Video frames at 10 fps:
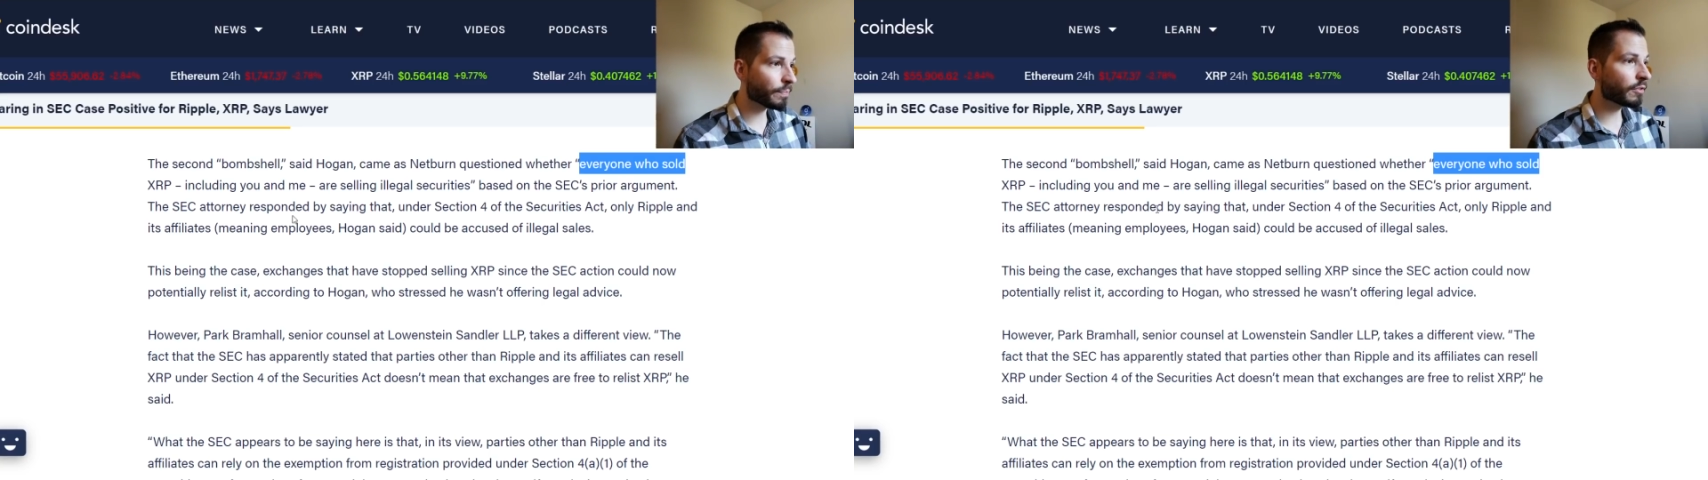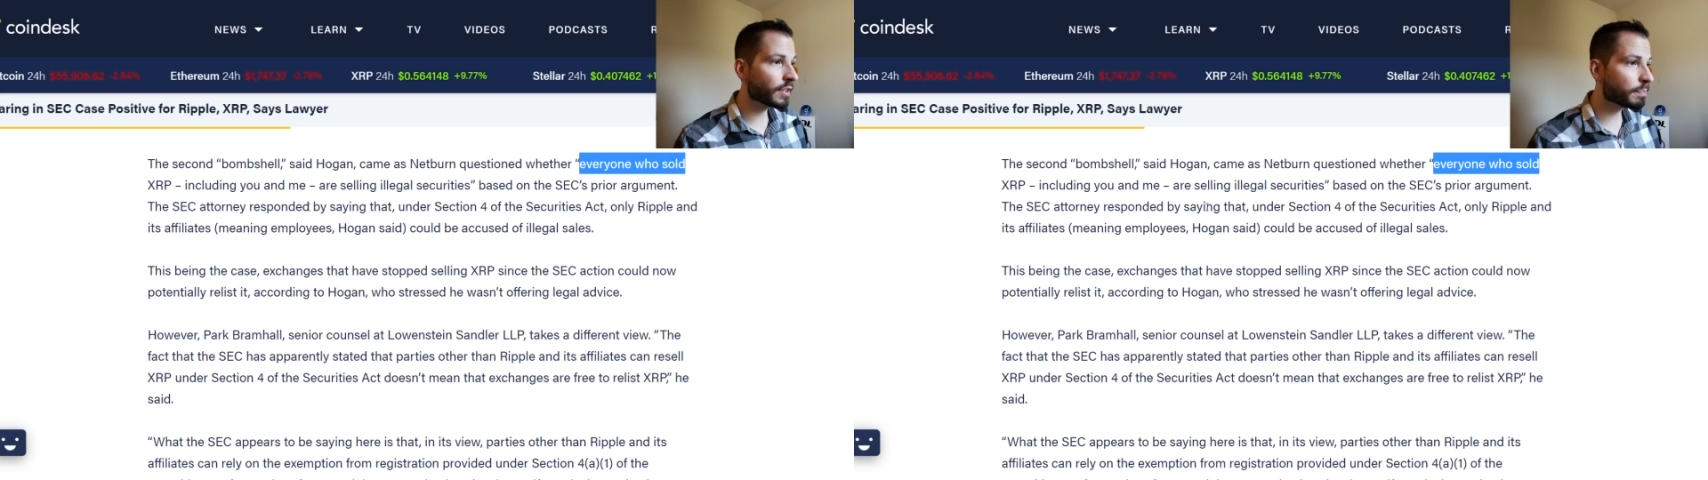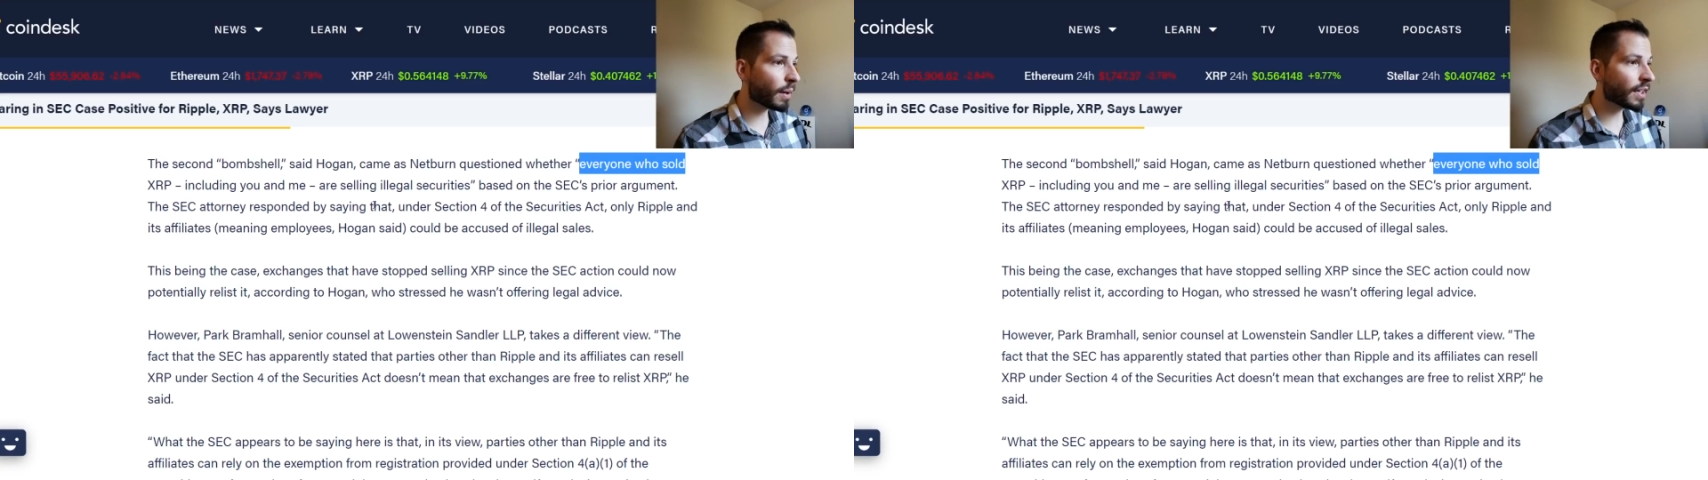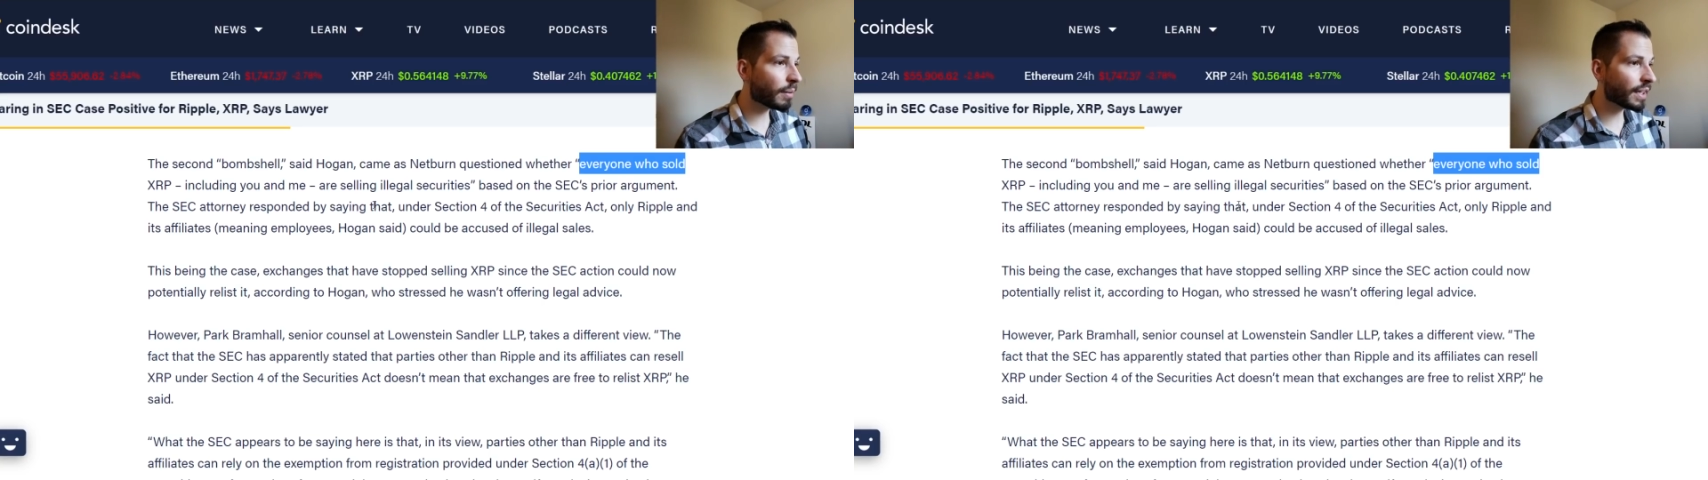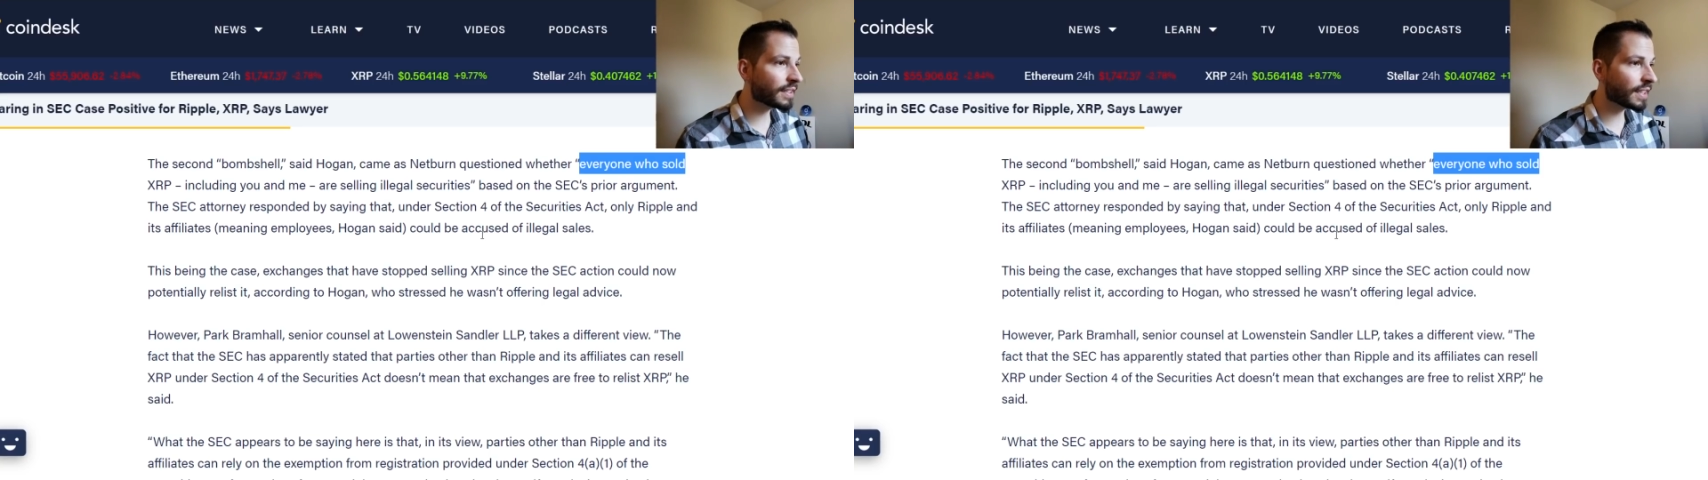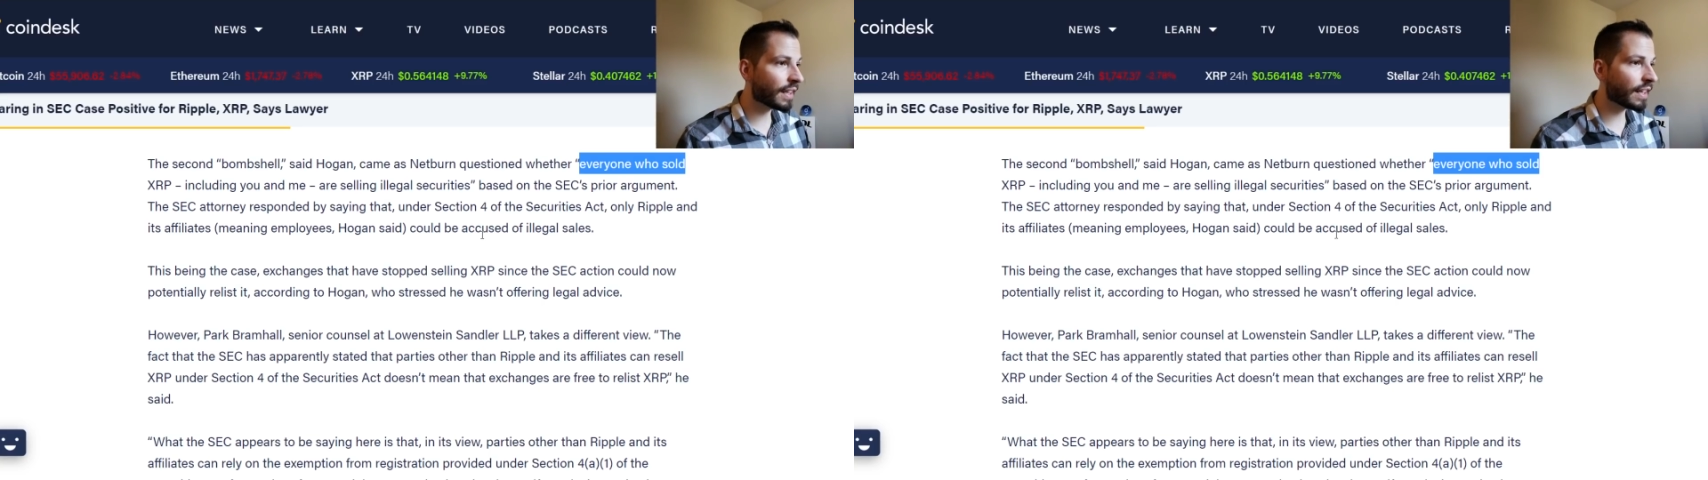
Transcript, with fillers: responded by saying that